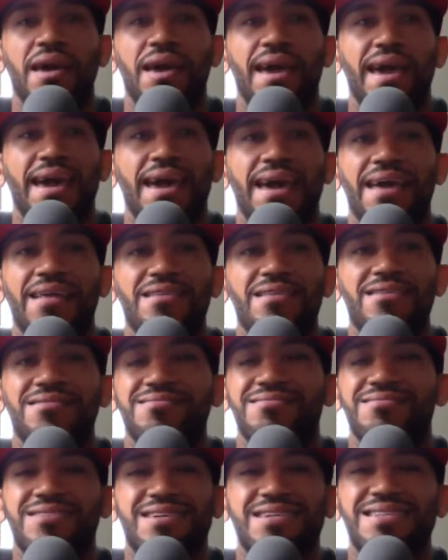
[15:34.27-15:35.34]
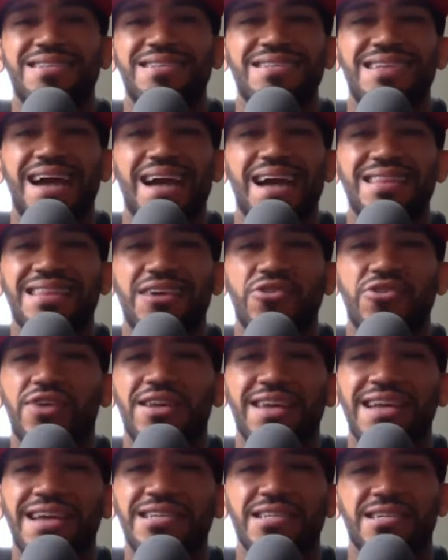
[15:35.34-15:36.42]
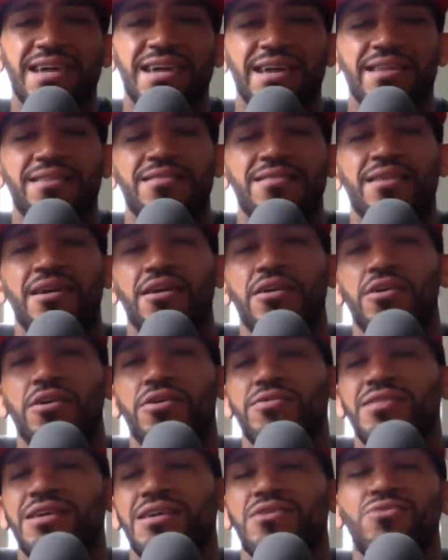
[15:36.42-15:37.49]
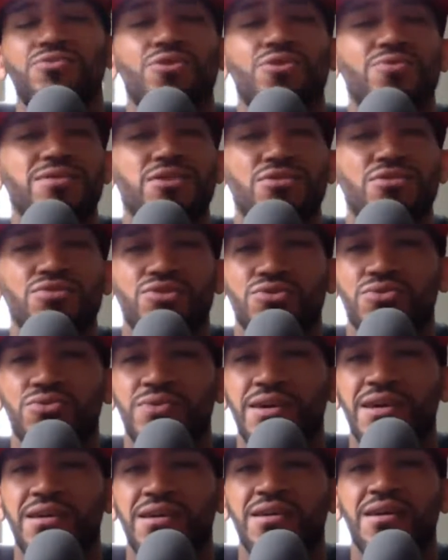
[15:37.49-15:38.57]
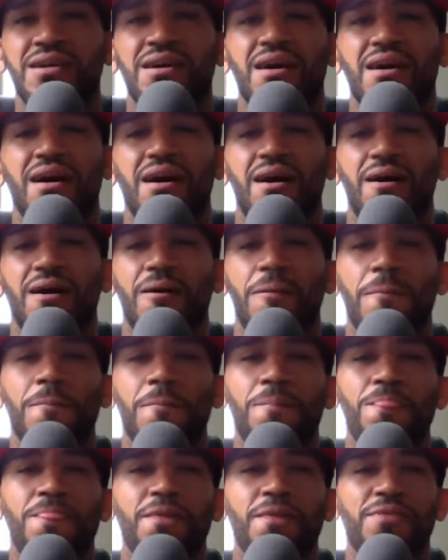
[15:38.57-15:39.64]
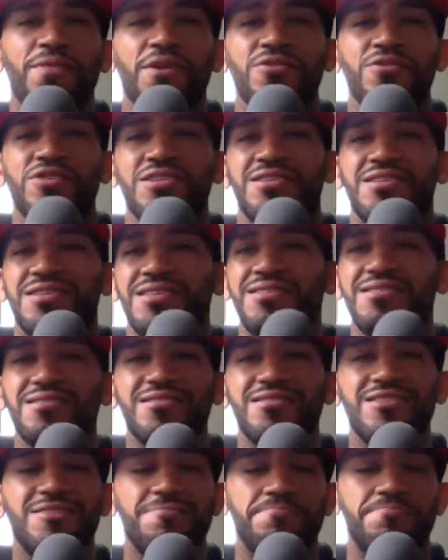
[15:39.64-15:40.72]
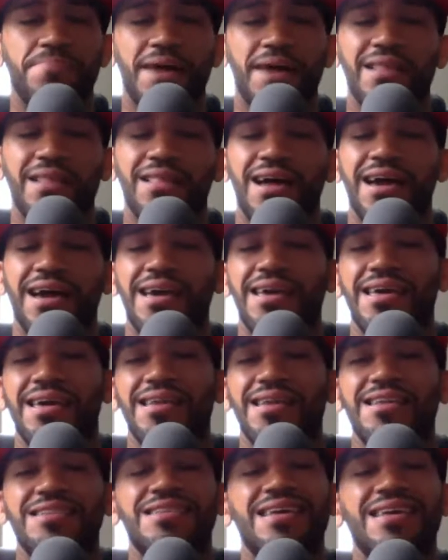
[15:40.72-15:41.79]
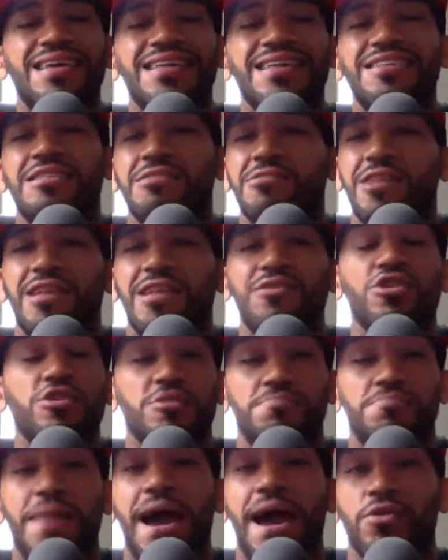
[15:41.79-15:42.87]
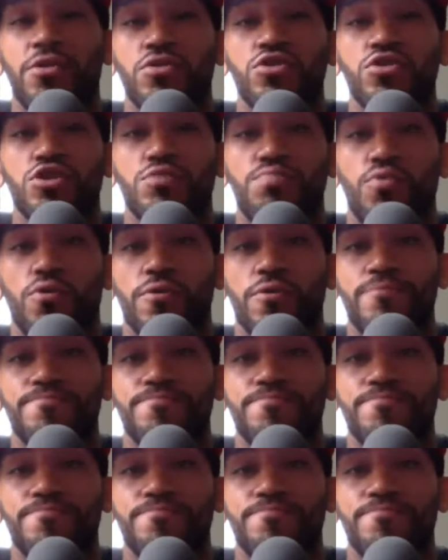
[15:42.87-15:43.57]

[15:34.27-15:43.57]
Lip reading: And because this guy, they're uneducated. They don't know what they're doing. They're just in the spotlight, and it looks bad on the sport.